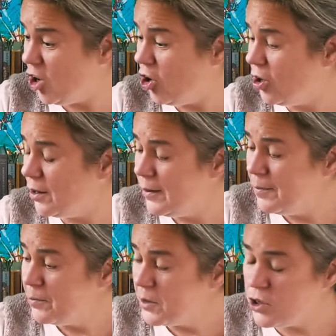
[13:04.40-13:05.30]
at all.
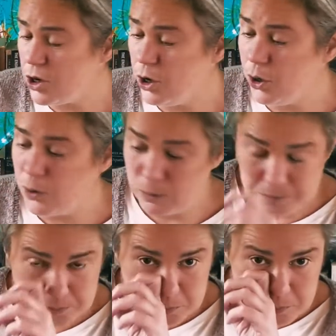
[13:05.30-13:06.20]
So
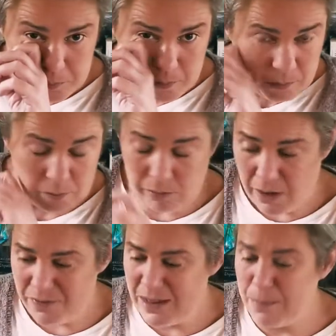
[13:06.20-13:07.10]

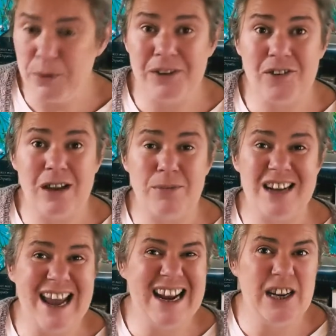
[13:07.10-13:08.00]
that brings us up
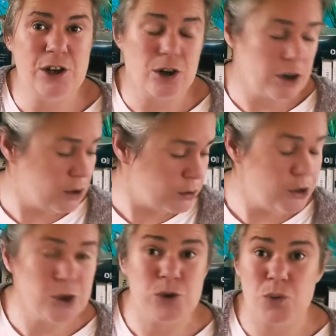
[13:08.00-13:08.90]
to 80 euro,
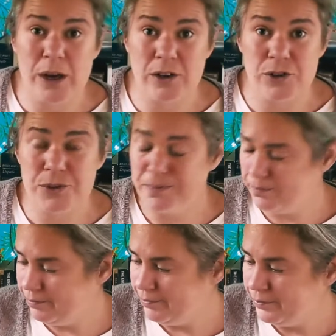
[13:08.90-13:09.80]
2 sweaters,
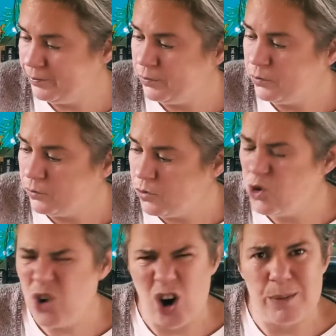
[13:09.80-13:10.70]

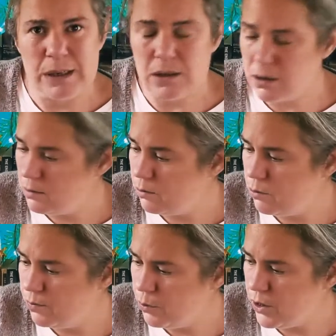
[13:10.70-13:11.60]
2 garments.
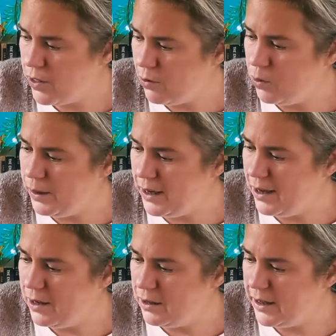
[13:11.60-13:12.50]
Whether that will be
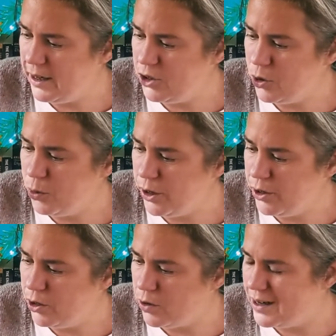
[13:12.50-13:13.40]
a Lydia
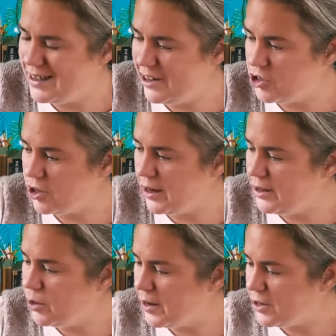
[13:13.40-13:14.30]
2.0 or a t-shirt, I
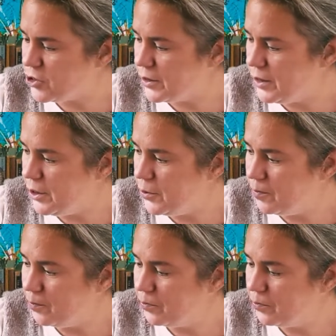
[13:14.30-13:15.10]
don't actually know.